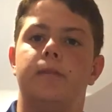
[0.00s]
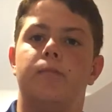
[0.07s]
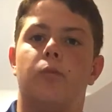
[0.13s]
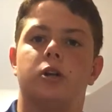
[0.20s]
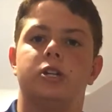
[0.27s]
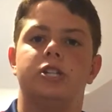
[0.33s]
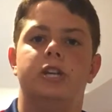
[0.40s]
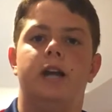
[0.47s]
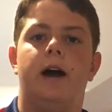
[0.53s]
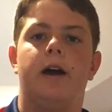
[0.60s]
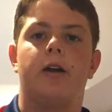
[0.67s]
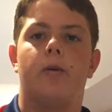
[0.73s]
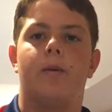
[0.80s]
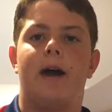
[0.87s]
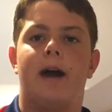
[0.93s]
more
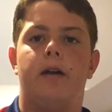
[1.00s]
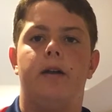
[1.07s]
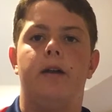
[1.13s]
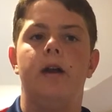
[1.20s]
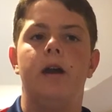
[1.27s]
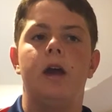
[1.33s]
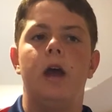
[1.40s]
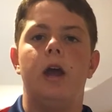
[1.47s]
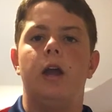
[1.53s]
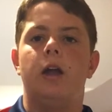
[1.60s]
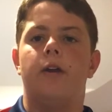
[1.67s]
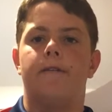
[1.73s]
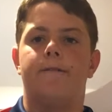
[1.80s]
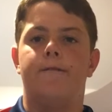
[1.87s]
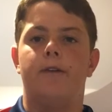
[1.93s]
snug around
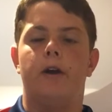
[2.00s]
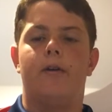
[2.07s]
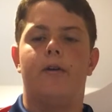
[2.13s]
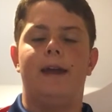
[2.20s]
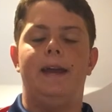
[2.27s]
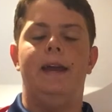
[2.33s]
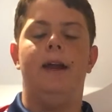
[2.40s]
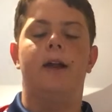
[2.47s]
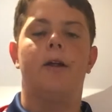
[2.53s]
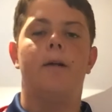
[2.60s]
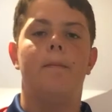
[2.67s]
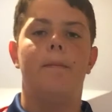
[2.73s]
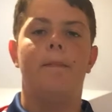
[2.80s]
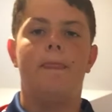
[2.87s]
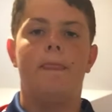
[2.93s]
your foot right here.